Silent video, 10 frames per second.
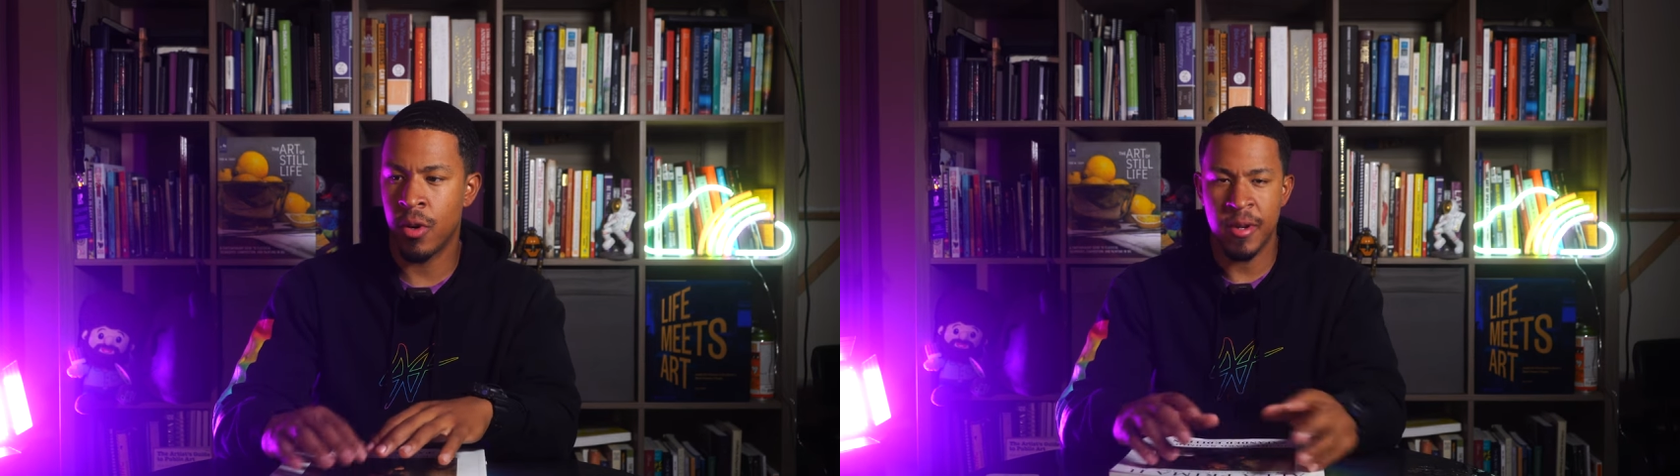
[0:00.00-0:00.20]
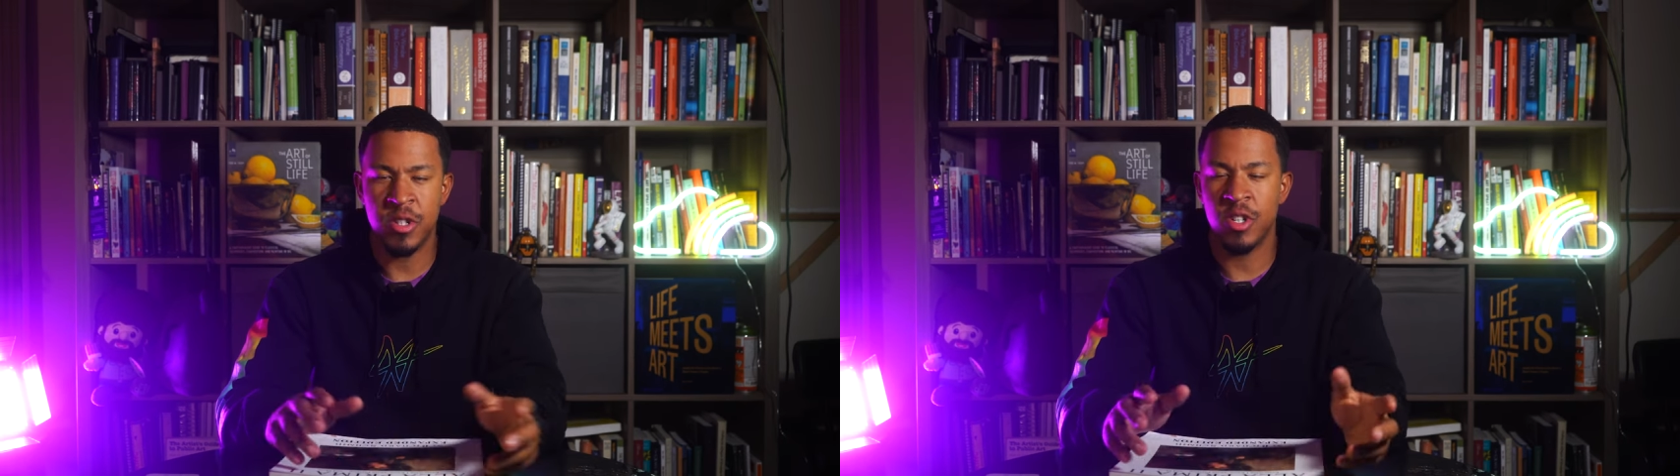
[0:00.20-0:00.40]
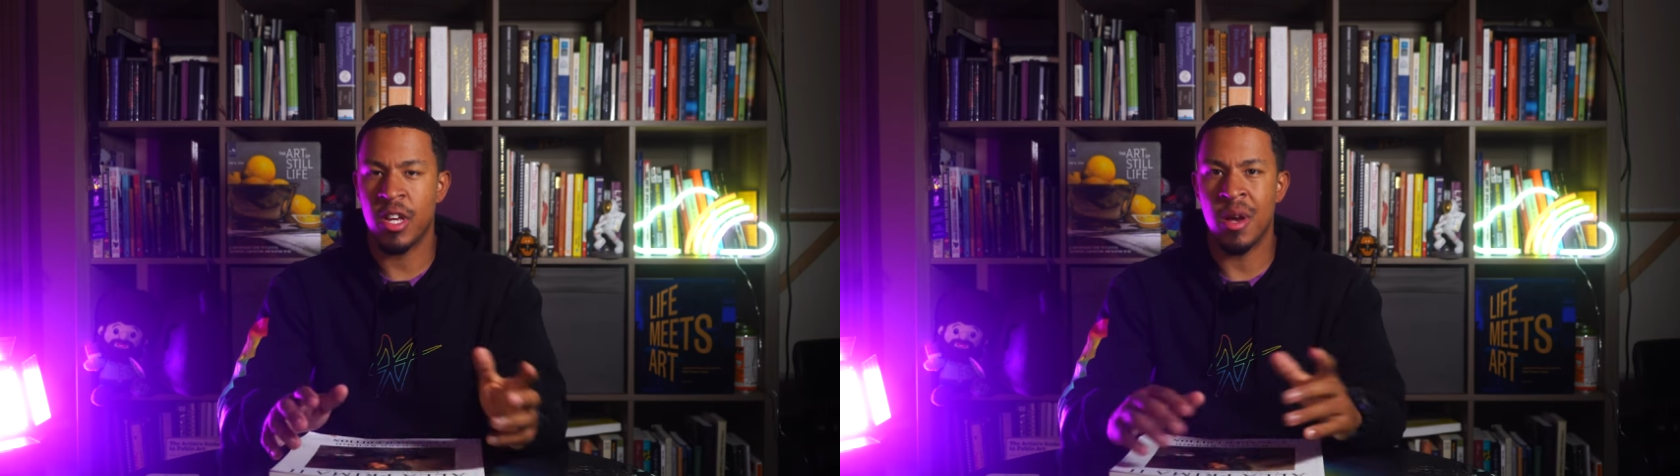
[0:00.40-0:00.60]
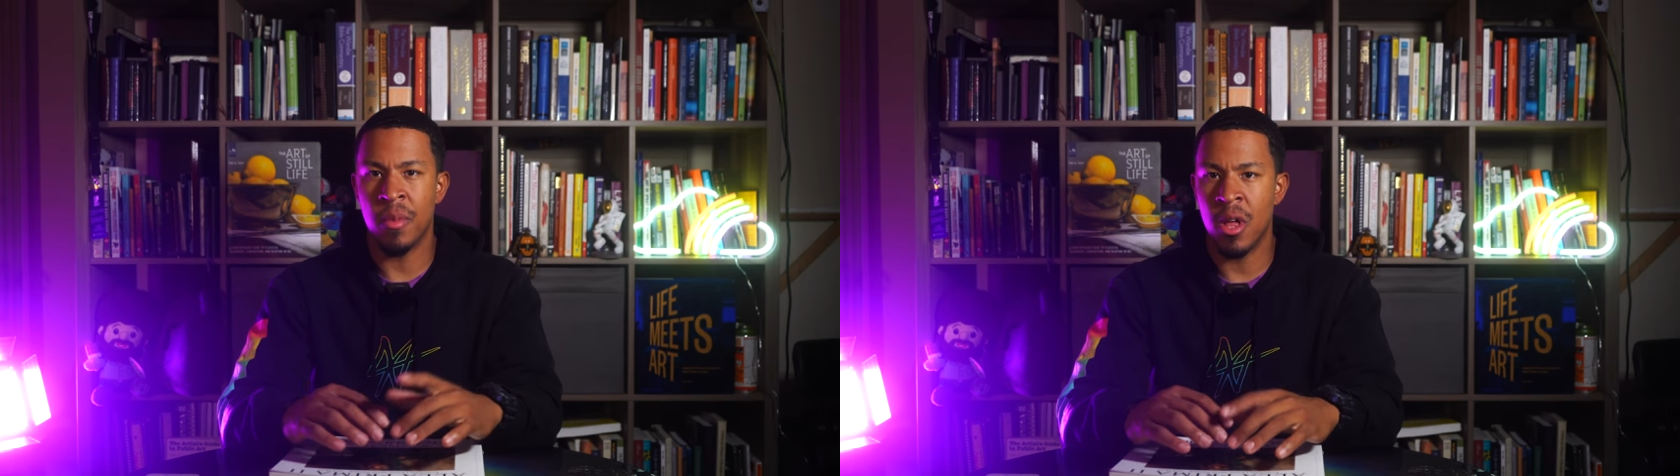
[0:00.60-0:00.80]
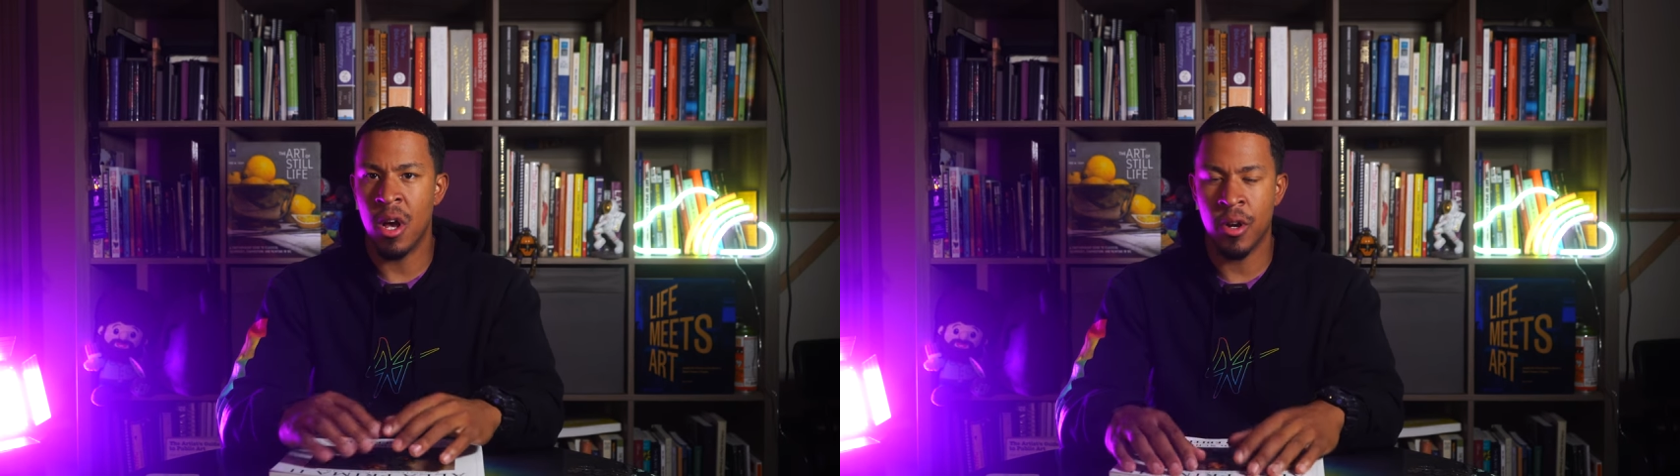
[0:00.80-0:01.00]
especially like a
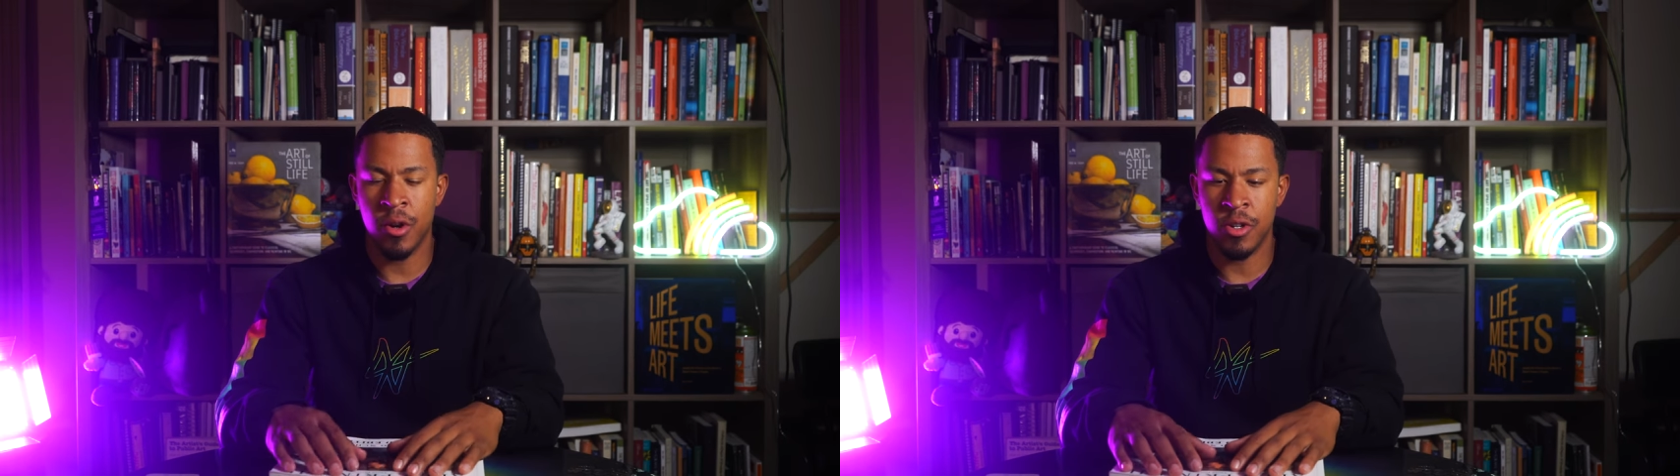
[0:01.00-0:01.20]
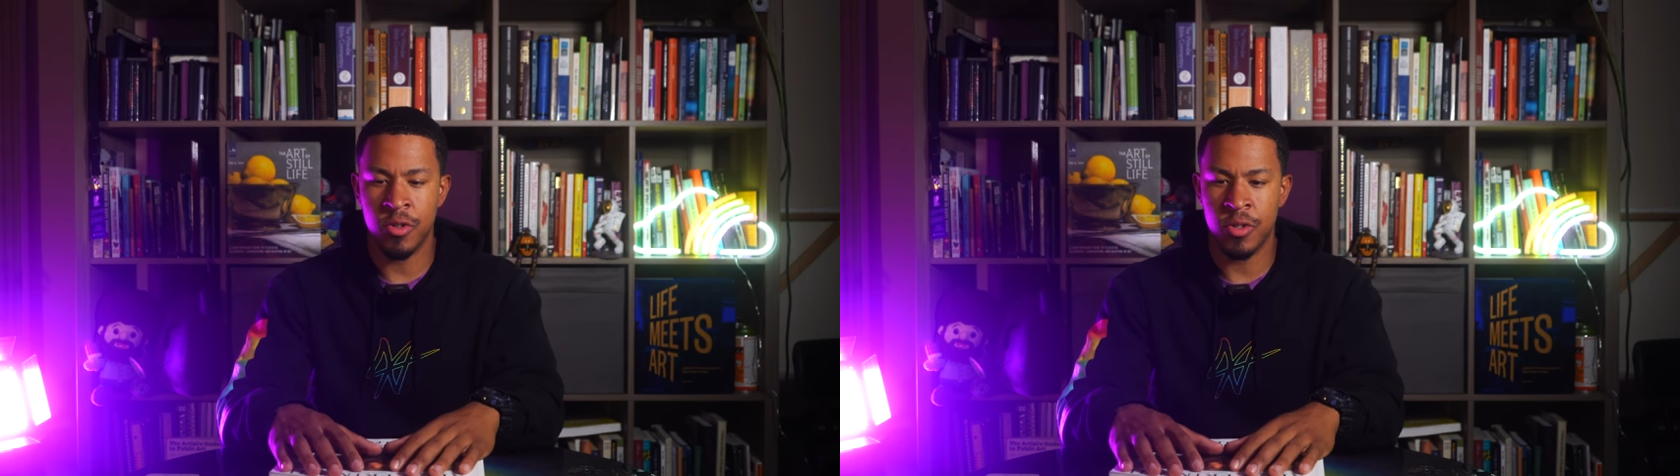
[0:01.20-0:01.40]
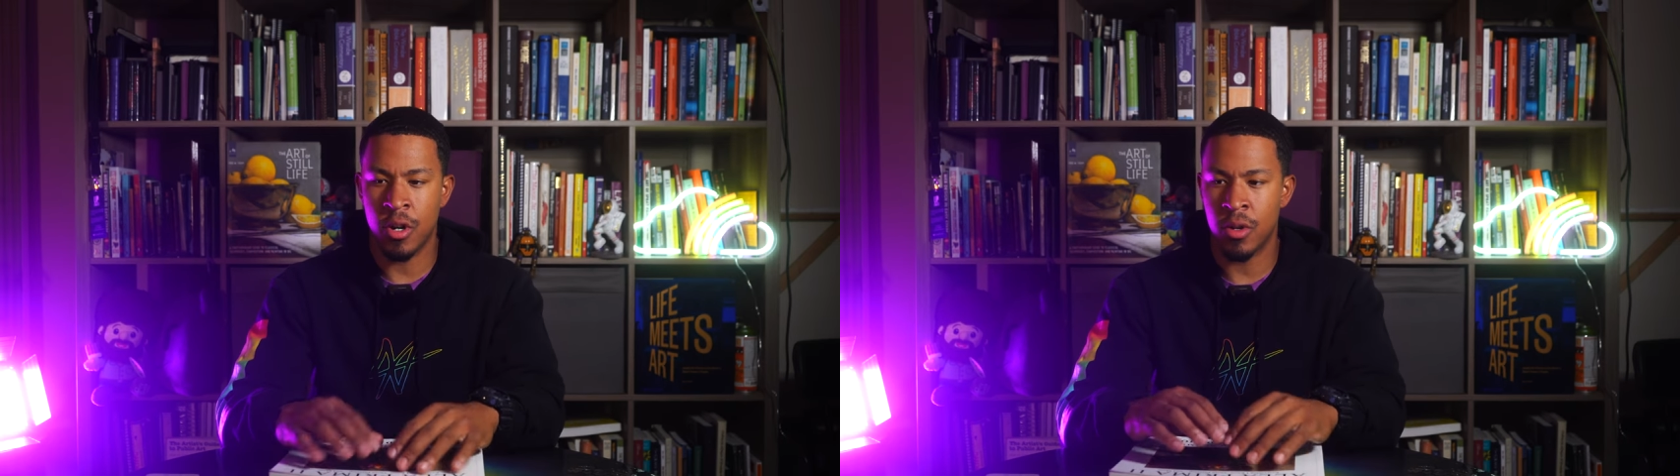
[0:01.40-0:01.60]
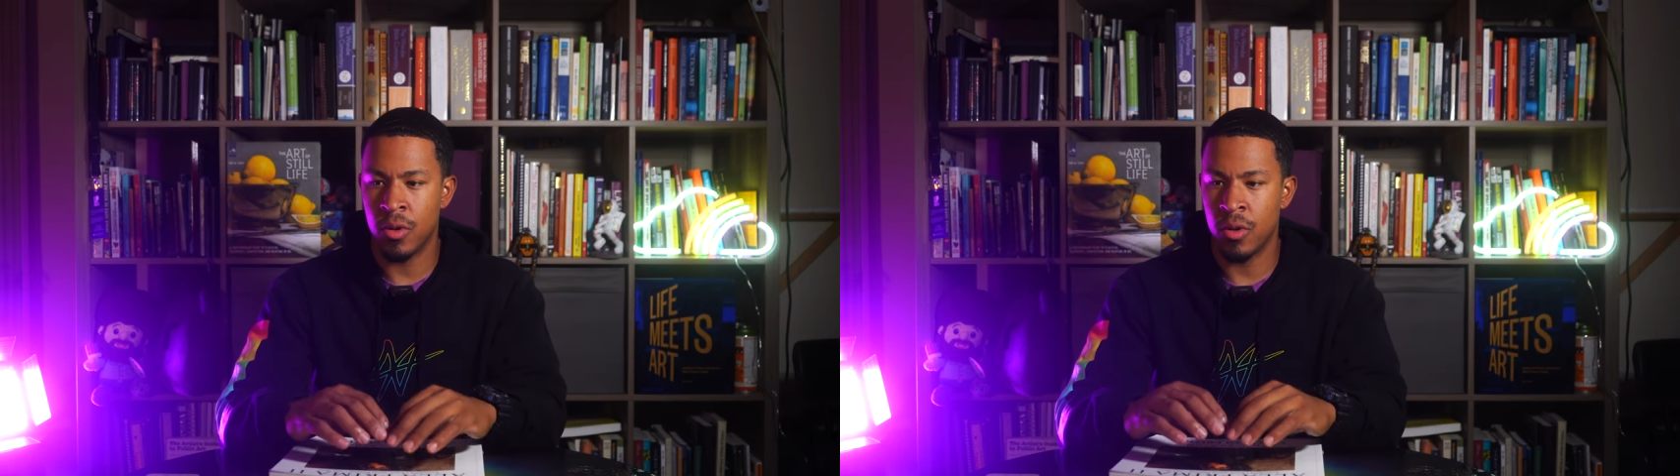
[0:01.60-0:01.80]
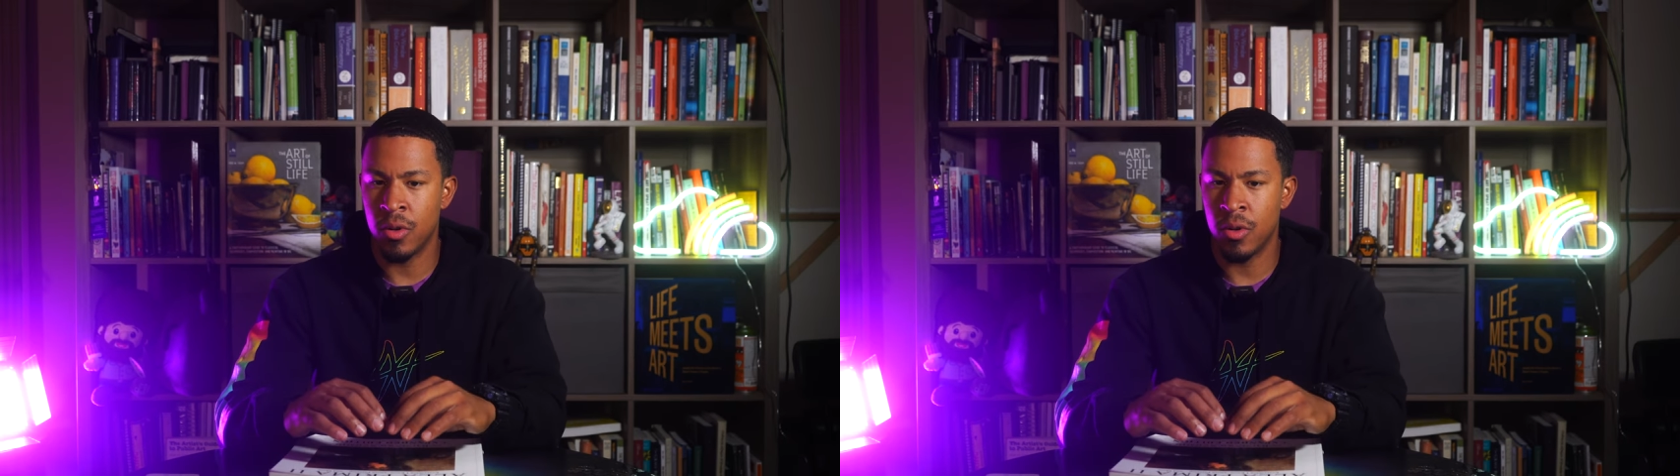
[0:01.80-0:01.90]
blog or a news article.